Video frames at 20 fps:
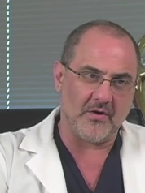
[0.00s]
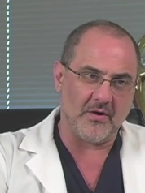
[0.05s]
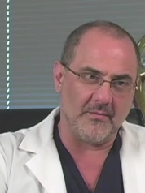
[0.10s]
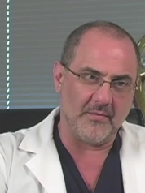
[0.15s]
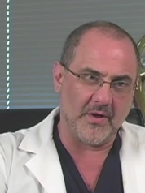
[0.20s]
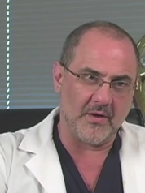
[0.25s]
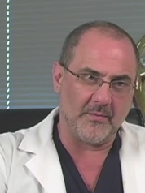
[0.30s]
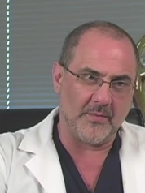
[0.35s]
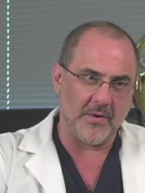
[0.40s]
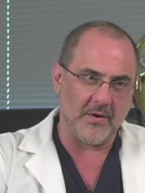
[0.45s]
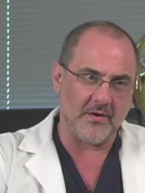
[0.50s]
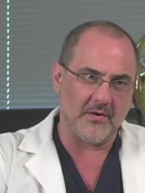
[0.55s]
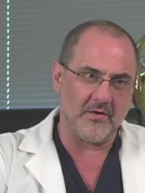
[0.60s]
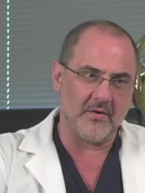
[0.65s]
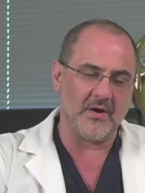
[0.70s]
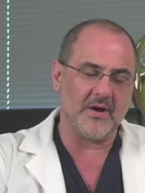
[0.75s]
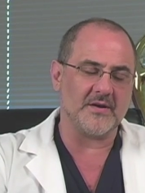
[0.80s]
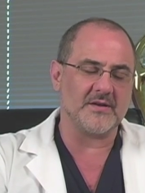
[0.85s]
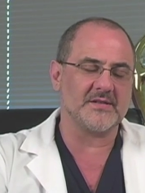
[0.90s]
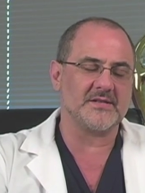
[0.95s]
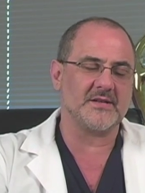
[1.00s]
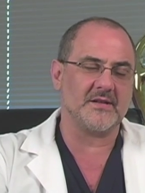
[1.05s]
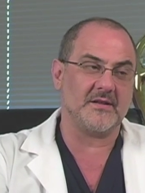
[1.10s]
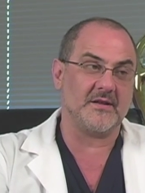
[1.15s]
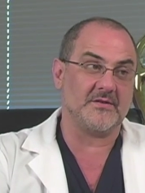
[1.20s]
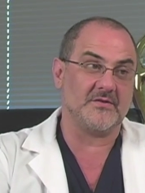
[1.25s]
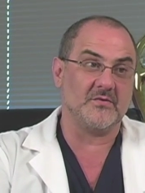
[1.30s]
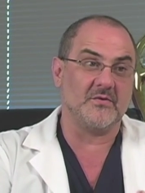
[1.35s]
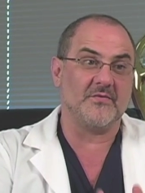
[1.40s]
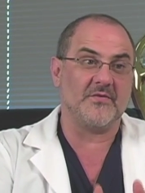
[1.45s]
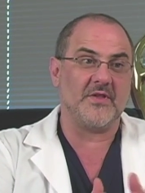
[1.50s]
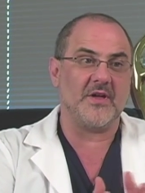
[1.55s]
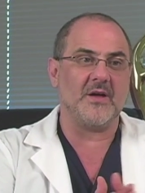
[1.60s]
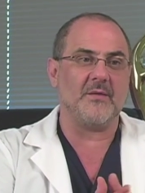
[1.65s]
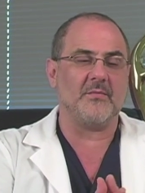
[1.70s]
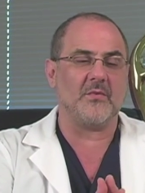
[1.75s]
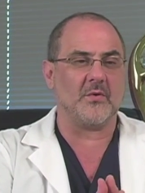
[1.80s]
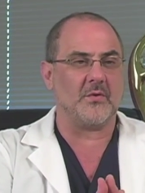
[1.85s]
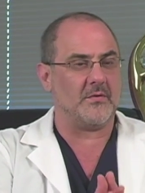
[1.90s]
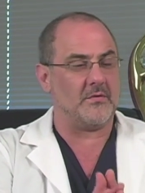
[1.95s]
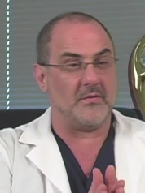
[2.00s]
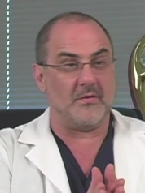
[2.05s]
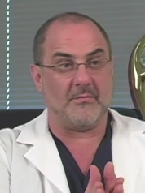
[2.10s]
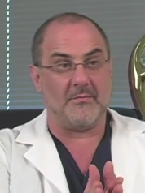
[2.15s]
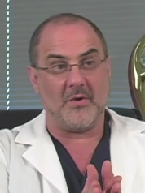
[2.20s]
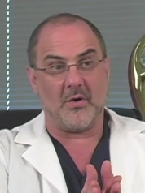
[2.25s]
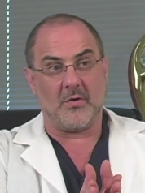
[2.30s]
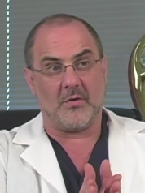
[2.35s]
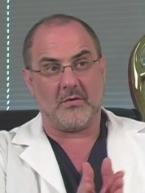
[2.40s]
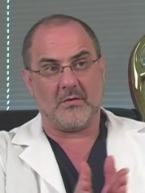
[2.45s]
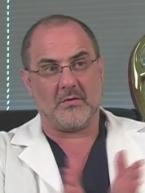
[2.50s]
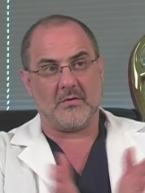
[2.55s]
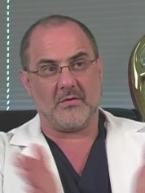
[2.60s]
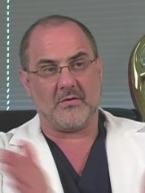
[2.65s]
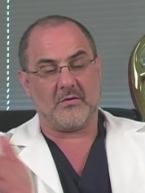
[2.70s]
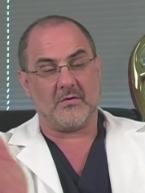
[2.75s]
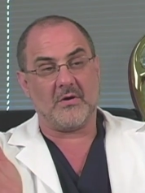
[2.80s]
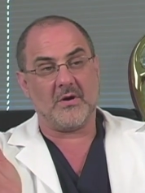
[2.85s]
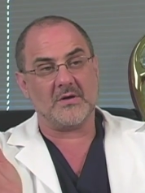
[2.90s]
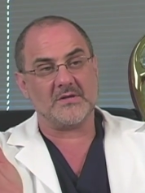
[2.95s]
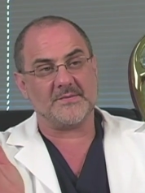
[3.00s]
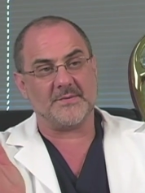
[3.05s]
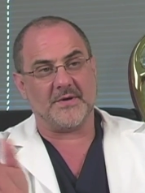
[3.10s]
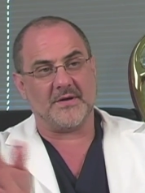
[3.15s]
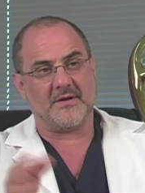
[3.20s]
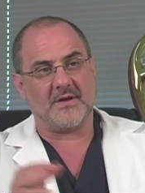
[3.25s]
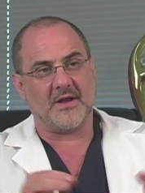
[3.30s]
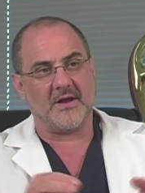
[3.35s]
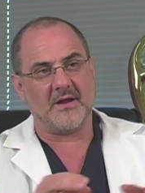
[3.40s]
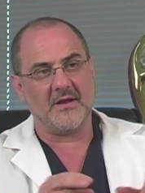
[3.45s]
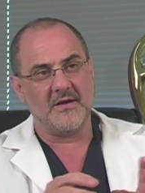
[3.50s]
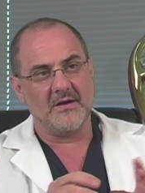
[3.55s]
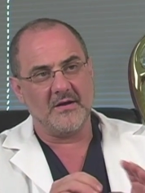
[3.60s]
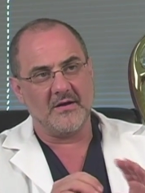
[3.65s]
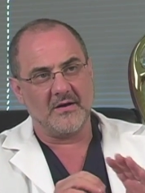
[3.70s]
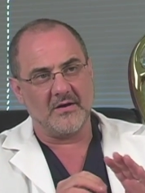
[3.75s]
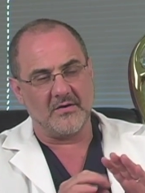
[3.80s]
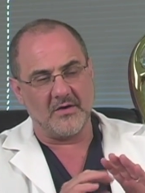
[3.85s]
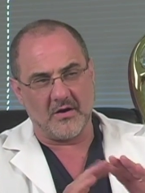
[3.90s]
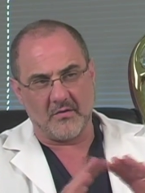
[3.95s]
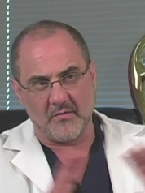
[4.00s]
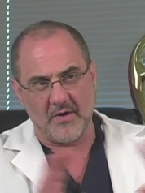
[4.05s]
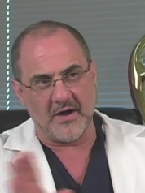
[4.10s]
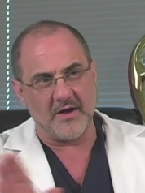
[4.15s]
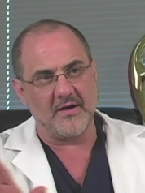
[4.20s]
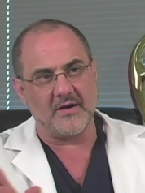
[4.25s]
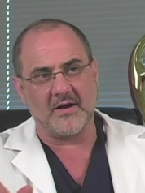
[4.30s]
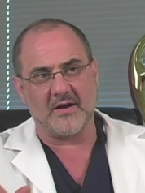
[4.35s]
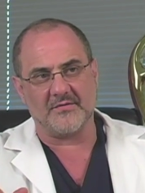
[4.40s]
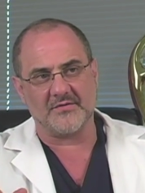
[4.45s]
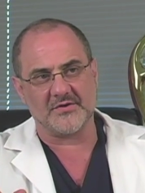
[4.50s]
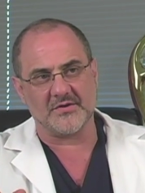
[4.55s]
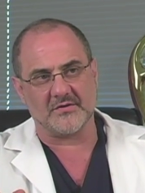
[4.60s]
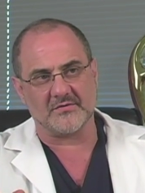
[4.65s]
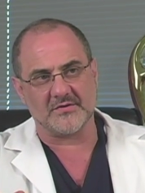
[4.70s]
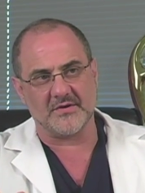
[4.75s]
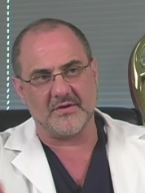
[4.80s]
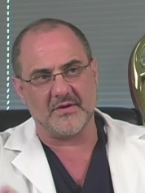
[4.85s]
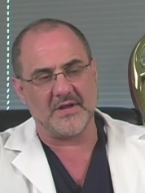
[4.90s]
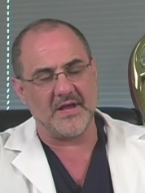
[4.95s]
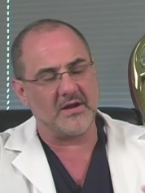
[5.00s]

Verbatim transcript: a male partner, and that two of them or, or, or, or her husband, they not ready to have children. They